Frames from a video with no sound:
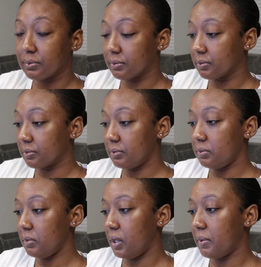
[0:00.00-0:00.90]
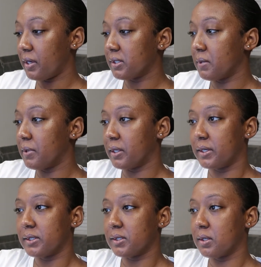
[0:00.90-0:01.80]
I'm gonna get some of
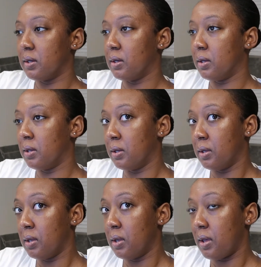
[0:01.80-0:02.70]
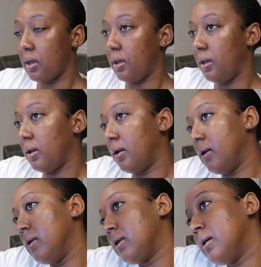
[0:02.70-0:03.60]
this,
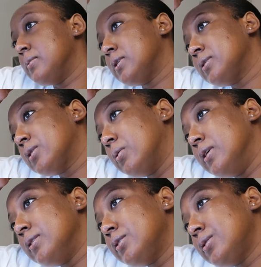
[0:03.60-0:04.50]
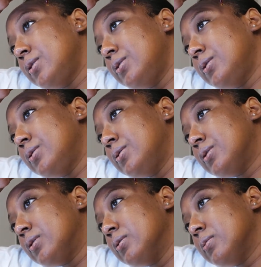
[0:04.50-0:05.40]
and I'm just going to
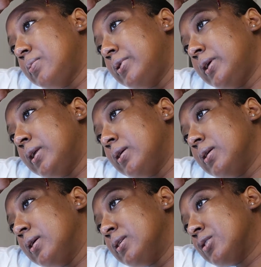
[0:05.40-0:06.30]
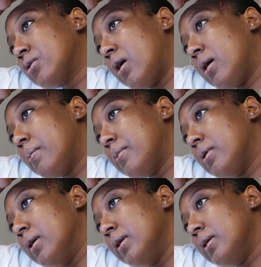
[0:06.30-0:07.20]
put a drop
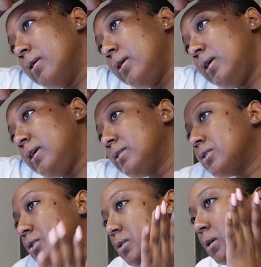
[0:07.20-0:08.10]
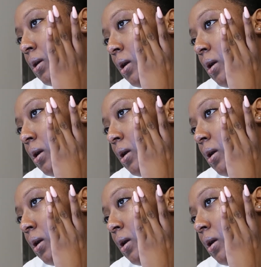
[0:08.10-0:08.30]
on each